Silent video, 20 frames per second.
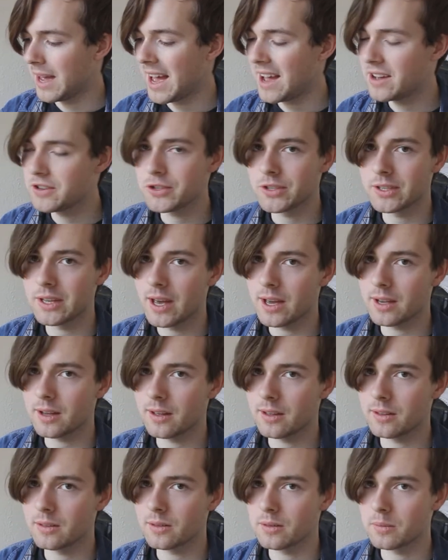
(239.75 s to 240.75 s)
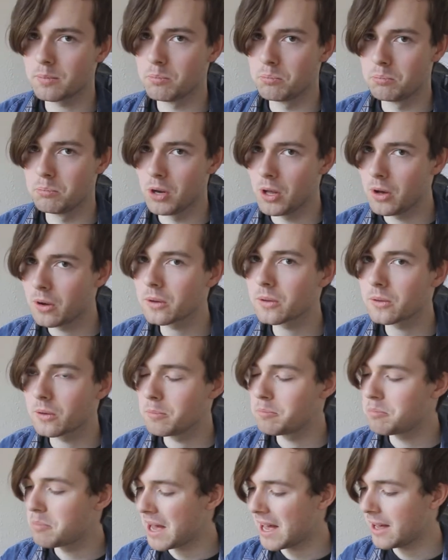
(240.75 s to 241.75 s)
hashtag is blocked
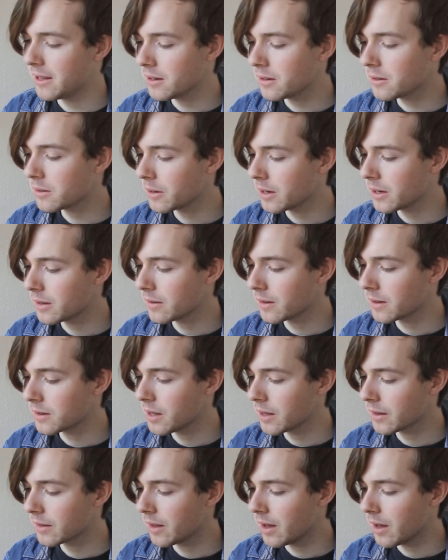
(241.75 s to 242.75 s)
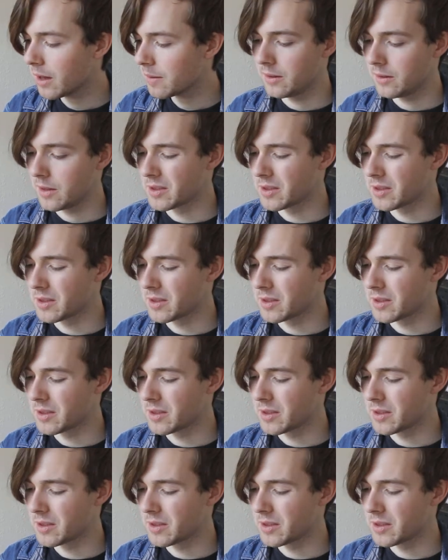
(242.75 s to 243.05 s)
or banned or anything like that.